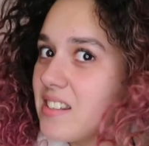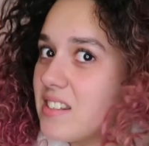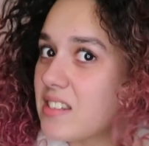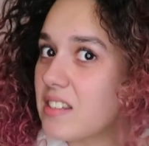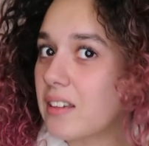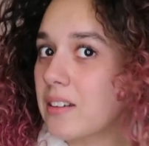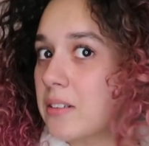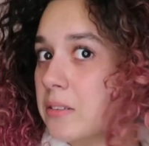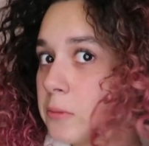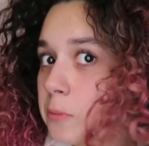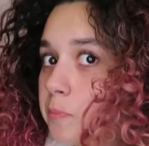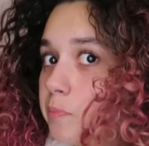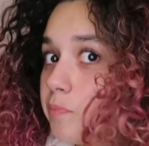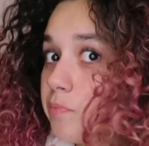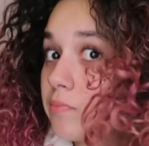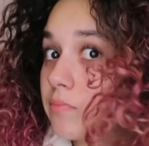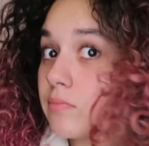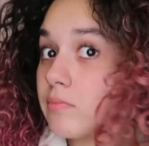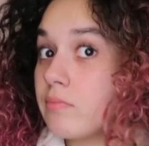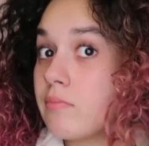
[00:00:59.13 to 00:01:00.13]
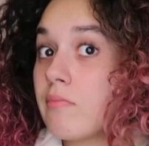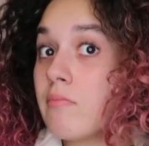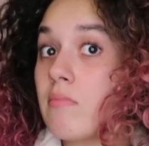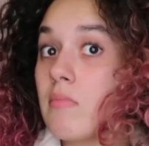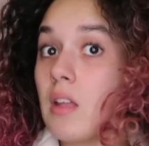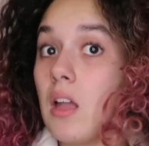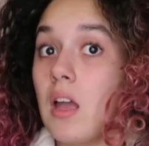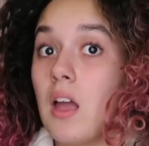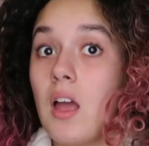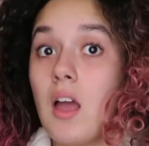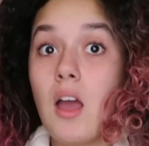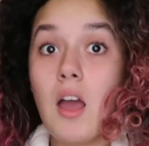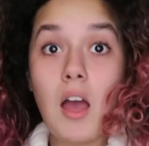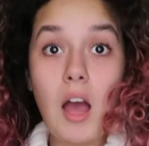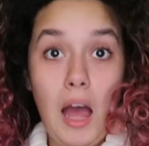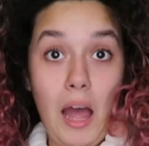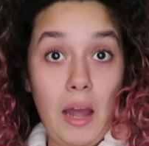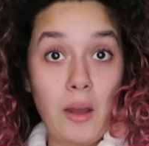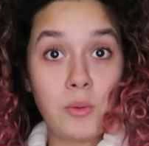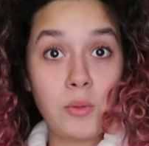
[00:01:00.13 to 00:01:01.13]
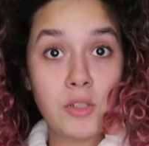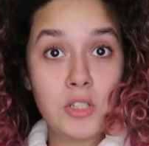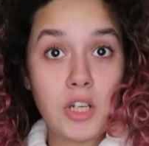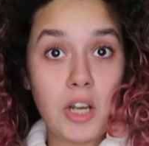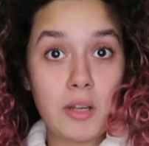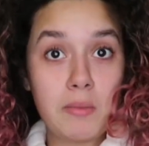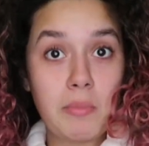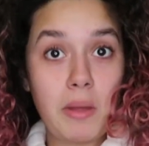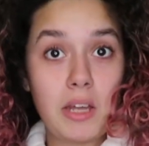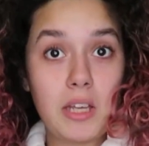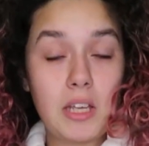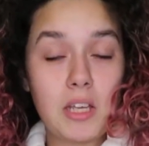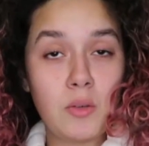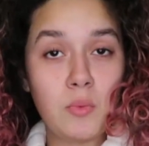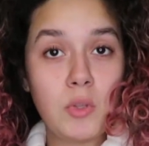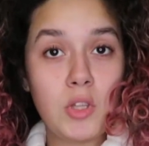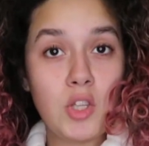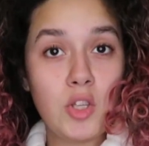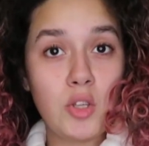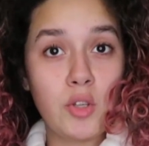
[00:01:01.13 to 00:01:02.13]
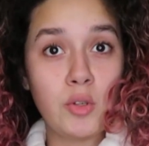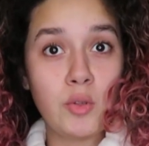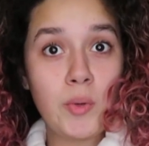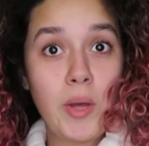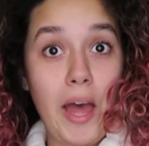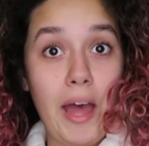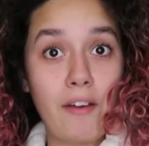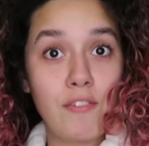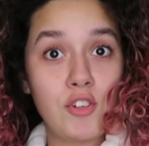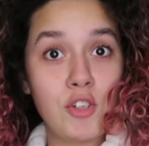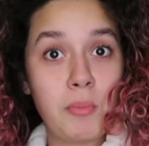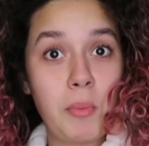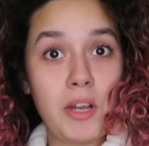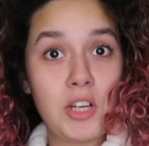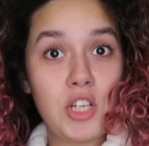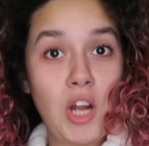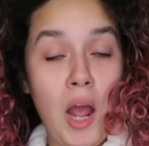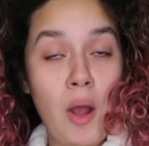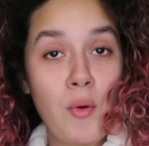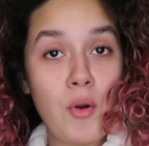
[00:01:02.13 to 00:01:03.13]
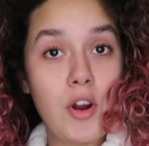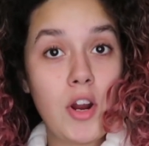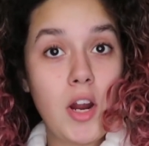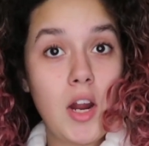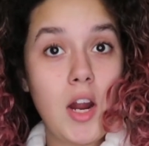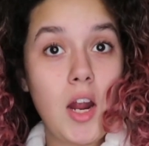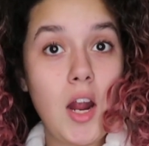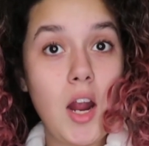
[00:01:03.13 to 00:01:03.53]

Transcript: So I will check back in with you after my shower.